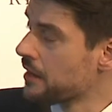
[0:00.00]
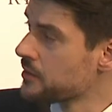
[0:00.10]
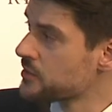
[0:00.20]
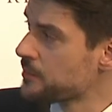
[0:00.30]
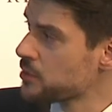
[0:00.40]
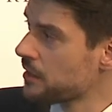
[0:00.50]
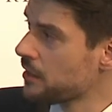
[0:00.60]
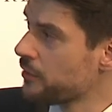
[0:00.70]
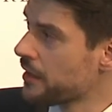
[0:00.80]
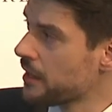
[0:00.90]
sub-Saharan
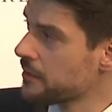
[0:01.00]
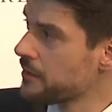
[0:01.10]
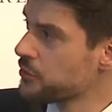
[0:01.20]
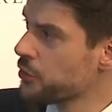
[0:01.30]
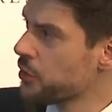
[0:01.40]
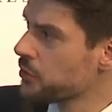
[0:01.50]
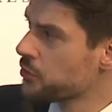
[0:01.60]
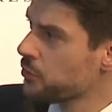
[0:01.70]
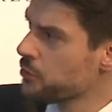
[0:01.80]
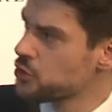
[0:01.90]
African,
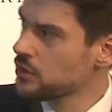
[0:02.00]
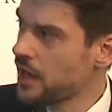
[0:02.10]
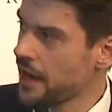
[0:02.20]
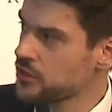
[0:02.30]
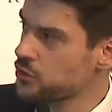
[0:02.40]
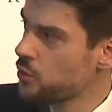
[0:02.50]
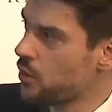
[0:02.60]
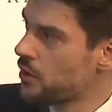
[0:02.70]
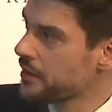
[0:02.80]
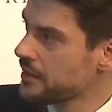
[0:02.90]
would you like to
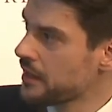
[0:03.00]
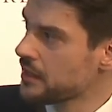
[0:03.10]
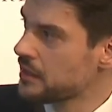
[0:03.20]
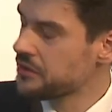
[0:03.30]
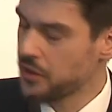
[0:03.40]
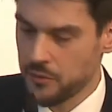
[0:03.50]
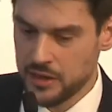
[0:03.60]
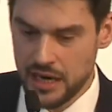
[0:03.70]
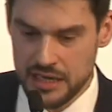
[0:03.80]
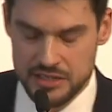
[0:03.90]
work in a
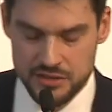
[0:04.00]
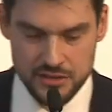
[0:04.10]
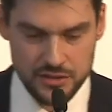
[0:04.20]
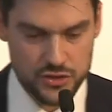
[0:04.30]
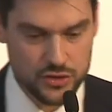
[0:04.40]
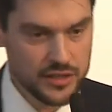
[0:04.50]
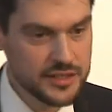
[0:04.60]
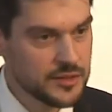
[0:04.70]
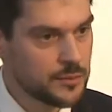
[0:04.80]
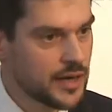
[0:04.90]
grand international
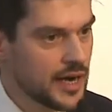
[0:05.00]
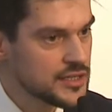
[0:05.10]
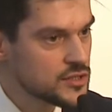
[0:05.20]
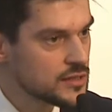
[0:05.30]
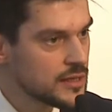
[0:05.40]
enterprise?